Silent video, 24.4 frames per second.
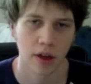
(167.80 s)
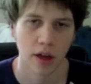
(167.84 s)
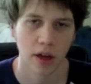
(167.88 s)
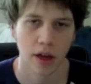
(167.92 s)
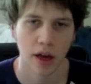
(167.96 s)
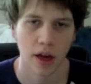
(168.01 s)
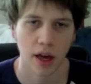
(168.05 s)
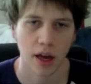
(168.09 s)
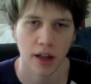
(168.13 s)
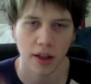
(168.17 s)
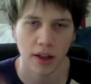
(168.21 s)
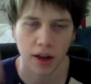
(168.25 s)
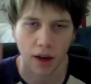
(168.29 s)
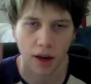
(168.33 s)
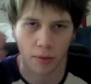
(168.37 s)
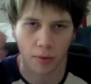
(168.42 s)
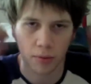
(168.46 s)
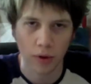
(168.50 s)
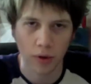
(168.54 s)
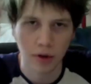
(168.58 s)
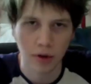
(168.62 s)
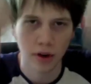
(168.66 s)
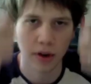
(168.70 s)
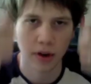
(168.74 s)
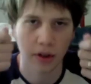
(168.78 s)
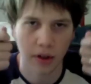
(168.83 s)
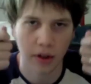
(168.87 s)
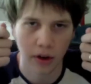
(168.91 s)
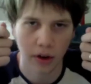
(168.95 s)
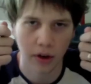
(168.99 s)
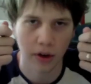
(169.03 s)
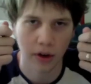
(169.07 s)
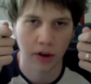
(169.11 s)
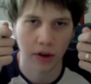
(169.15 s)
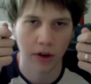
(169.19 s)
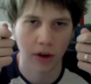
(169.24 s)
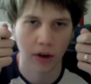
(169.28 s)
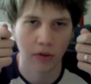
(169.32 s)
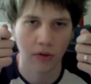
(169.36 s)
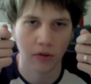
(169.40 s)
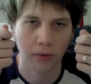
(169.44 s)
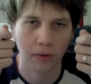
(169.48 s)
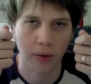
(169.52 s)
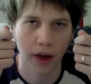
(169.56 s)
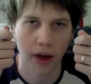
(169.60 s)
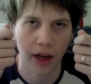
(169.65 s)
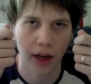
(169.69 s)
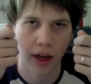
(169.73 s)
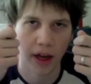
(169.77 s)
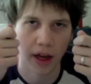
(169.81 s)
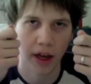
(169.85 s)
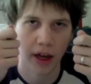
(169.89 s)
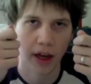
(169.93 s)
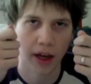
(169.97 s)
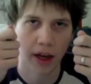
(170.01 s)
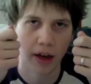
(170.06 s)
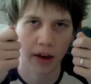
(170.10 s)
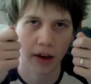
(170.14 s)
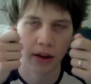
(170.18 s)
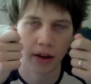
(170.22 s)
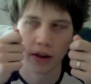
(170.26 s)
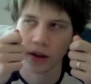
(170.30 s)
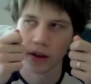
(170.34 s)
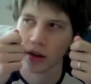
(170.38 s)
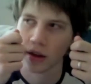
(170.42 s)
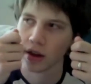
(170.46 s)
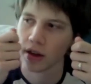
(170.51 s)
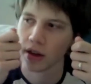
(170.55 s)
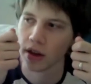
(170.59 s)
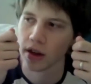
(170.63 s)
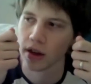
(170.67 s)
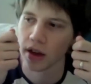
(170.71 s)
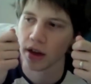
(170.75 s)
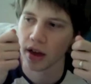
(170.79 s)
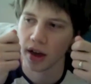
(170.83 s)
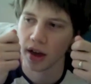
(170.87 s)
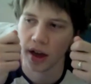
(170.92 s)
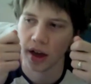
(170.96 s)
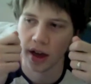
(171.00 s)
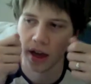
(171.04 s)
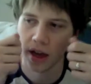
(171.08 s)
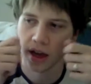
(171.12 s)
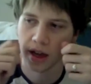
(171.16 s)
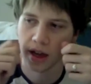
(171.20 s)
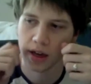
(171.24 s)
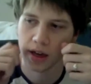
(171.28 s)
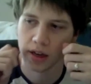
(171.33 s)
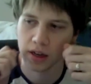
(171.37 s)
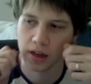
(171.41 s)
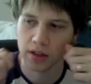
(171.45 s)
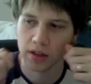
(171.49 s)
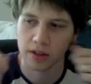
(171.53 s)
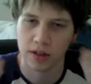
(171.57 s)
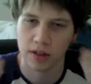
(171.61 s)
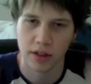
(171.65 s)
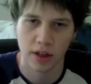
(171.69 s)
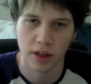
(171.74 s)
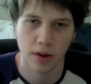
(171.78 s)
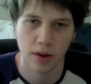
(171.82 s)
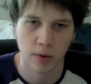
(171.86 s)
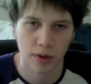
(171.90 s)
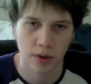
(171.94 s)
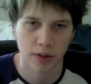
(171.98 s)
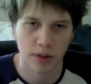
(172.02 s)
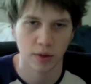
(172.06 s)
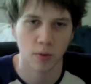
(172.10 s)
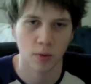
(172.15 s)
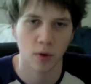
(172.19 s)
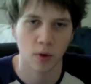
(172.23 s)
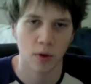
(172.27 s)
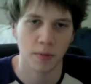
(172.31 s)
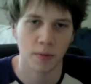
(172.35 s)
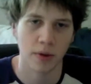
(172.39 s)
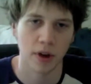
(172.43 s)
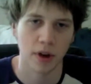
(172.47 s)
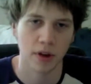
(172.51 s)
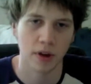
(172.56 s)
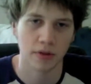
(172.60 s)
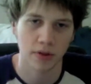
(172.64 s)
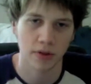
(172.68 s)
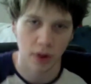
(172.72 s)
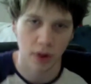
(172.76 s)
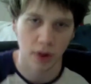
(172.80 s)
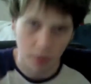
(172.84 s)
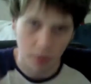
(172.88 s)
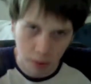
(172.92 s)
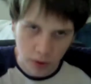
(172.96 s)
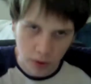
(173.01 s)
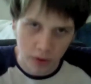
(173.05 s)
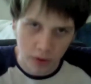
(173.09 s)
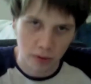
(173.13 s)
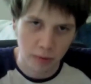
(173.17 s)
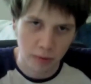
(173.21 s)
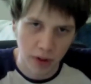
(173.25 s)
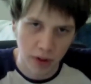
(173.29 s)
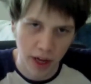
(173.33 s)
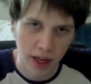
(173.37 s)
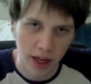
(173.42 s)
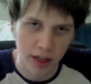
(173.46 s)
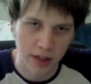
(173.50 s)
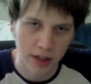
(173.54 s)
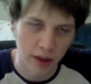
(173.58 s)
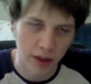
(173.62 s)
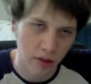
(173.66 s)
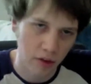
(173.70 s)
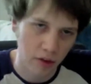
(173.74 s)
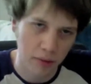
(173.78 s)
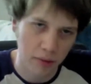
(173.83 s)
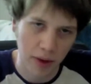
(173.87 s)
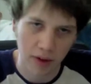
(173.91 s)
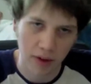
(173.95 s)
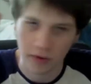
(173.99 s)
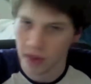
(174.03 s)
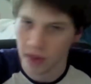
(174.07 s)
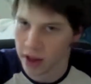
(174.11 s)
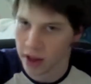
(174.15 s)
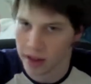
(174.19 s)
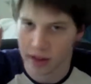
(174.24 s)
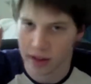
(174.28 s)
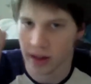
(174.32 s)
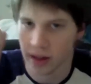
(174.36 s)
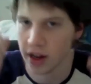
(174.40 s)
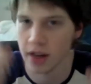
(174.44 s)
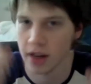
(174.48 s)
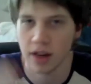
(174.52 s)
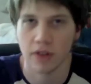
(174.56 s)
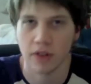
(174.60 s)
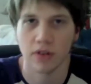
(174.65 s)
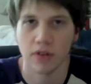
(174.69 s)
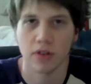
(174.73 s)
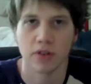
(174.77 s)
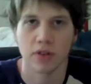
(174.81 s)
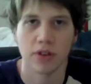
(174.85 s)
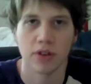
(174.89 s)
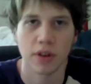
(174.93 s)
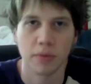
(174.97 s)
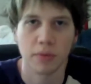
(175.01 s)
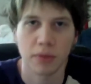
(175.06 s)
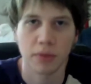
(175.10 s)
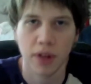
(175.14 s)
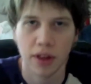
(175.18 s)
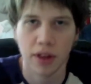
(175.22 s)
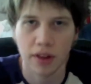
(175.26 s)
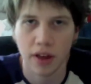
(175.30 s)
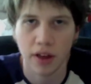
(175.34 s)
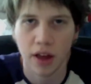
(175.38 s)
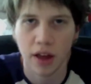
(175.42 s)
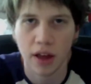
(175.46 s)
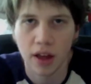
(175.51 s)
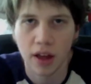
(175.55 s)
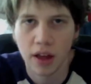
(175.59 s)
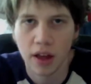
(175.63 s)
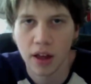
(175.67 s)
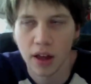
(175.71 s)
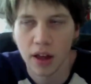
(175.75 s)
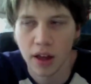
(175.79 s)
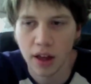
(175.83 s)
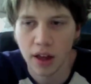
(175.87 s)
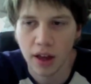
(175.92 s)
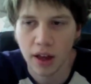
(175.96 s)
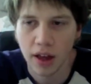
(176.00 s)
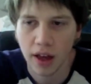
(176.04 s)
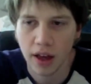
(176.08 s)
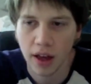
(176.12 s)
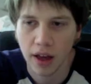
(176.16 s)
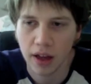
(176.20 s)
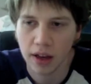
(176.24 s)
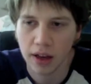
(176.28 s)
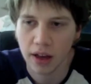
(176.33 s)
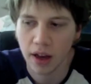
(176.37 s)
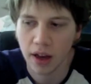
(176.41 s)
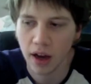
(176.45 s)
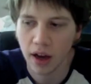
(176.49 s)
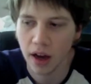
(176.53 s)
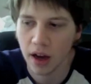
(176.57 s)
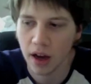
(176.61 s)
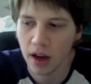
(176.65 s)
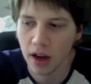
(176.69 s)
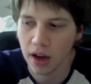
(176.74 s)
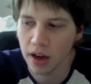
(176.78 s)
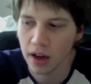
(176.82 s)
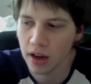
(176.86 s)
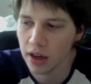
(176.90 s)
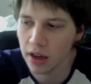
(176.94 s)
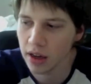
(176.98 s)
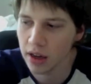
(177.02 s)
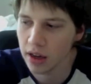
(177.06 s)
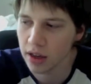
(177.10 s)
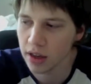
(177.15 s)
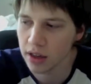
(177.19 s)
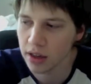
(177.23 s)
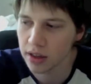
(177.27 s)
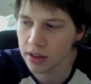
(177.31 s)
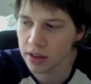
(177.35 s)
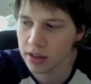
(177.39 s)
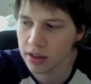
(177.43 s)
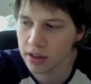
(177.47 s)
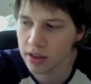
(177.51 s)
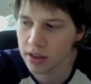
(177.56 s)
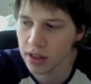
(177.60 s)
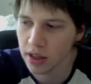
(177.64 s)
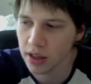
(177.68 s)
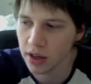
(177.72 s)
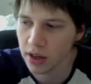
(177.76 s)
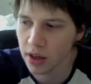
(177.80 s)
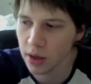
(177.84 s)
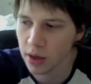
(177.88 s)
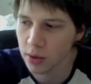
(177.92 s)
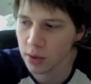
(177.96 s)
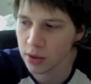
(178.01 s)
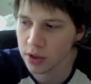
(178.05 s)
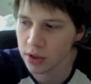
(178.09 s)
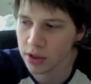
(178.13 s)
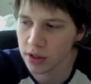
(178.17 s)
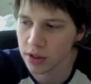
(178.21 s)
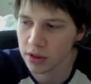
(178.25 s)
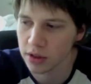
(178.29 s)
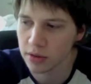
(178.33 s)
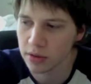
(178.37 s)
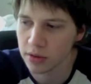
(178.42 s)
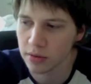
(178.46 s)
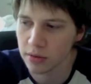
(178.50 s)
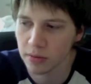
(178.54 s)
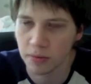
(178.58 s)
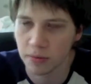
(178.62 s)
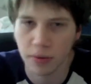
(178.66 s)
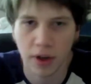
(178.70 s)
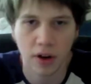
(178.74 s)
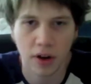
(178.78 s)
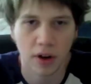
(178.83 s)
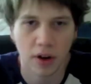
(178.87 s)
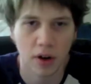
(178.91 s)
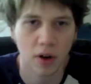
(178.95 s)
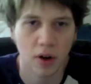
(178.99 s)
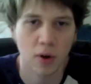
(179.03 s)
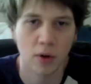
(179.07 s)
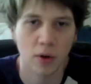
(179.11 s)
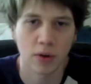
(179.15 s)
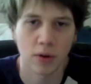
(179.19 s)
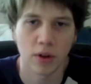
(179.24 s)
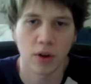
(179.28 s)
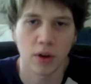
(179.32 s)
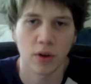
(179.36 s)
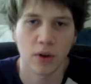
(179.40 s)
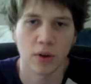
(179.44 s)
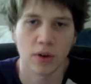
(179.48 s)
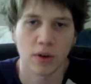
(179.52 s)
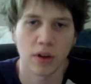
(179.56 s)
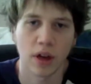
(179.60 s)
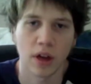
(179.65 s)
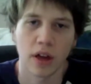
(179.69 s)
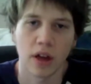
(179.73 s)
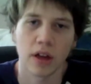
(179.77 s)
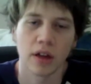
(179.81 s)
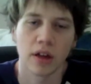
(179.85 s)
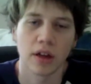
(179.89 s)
and then I put the hood over my head, and still wasn't warm enough, so I pulled the blankets over my face, and I never sleep like that. And still, it was just bitter cold the whole night.